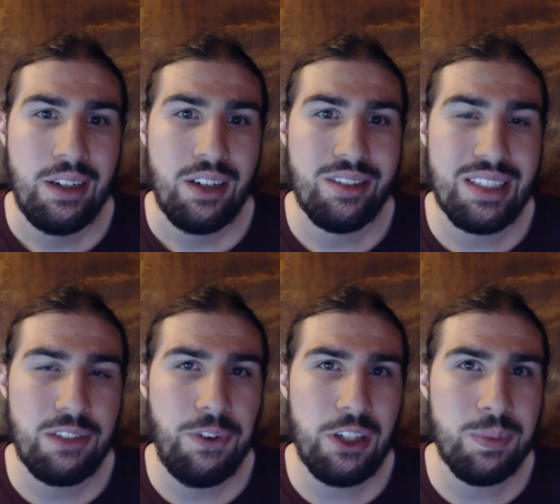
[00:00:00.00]
or
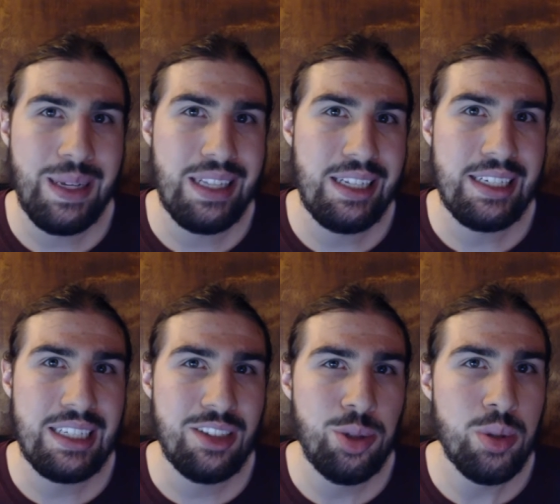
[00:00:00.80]
just feels mainly like
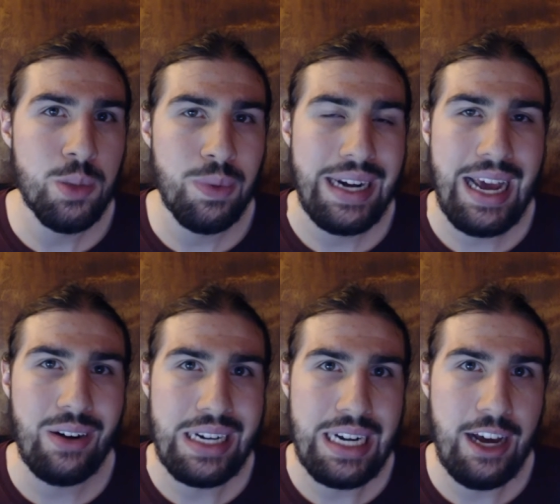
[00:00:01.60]
it's too spread
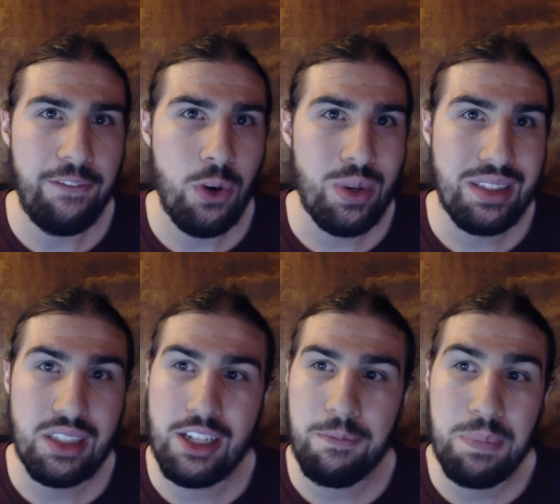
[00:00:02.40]
out and not focused
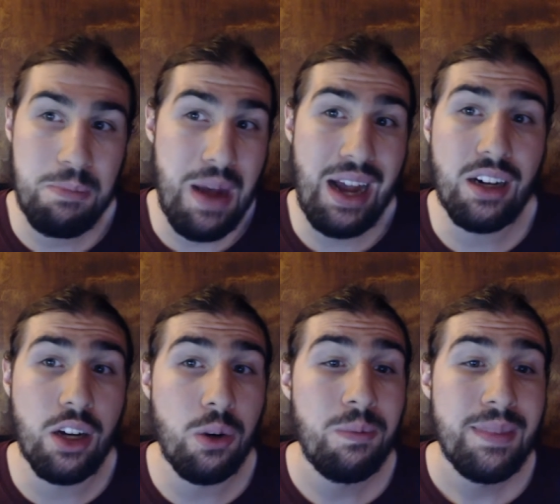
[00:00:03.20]
enough. But I don't
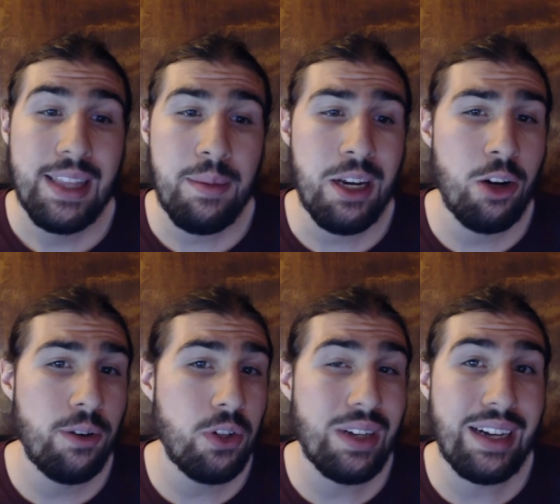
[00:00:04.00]
know. Let me know
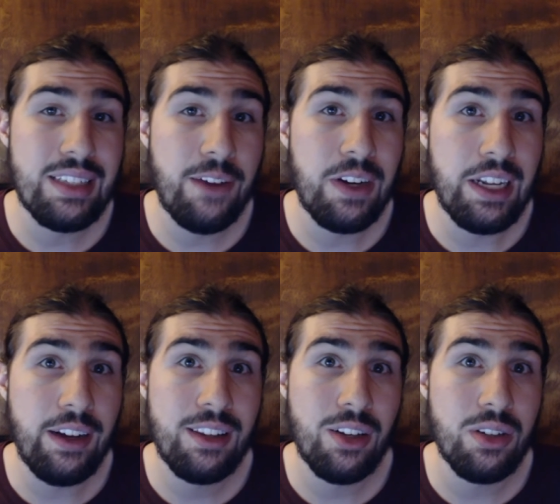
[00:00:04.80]
if you guys have any
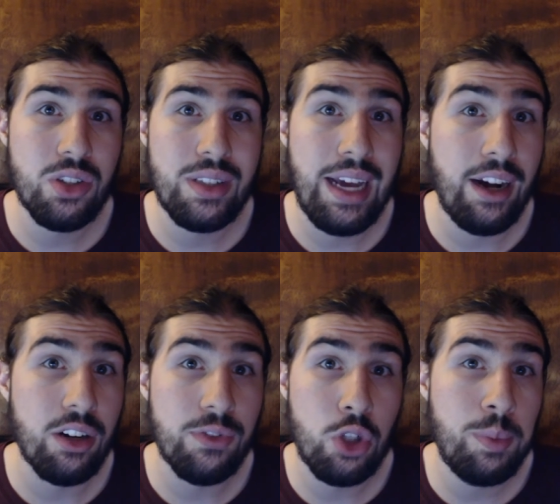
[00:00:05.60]
uh, thoughts on that,
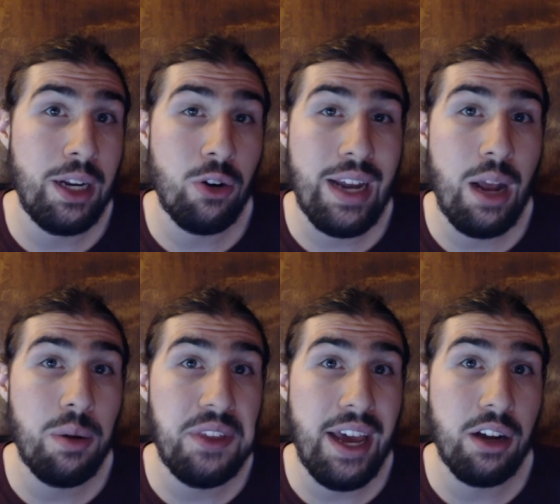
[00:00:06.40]
or if you would be okay
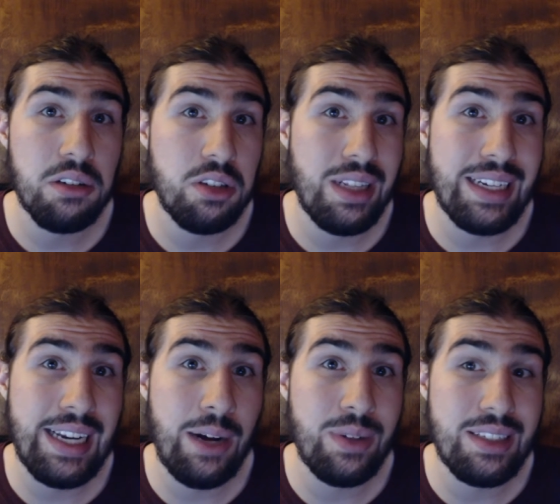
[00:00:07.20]
with that. You like
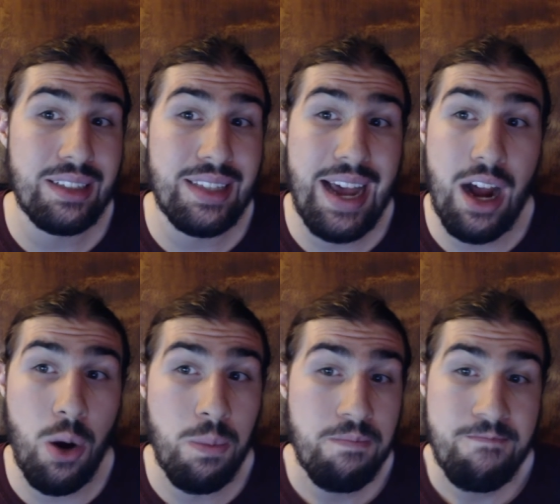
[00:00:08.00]
it how it is
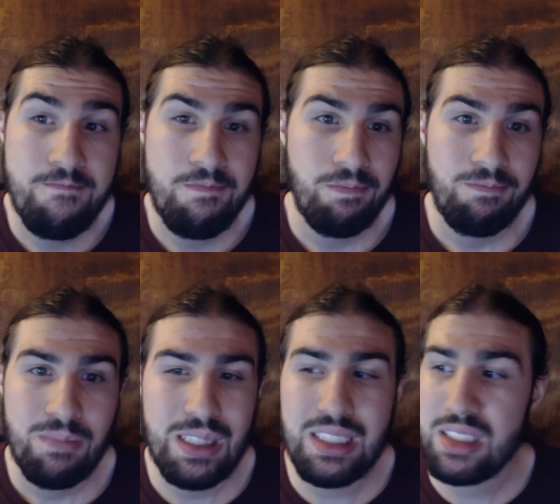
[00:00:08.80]
now.
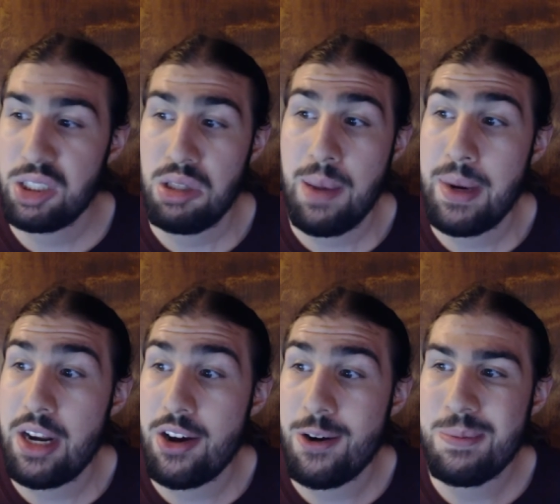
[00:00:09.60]
Just let me
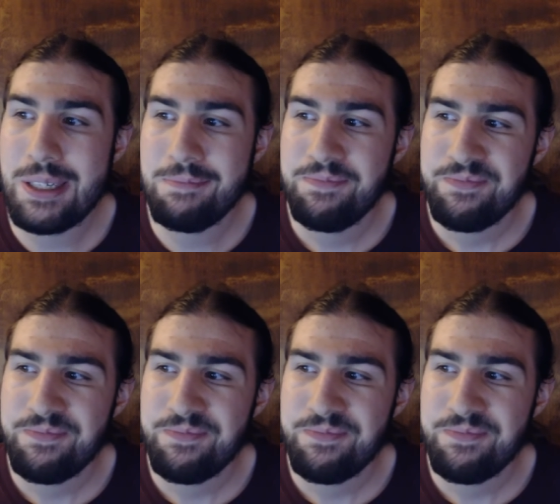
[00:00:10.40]
know. But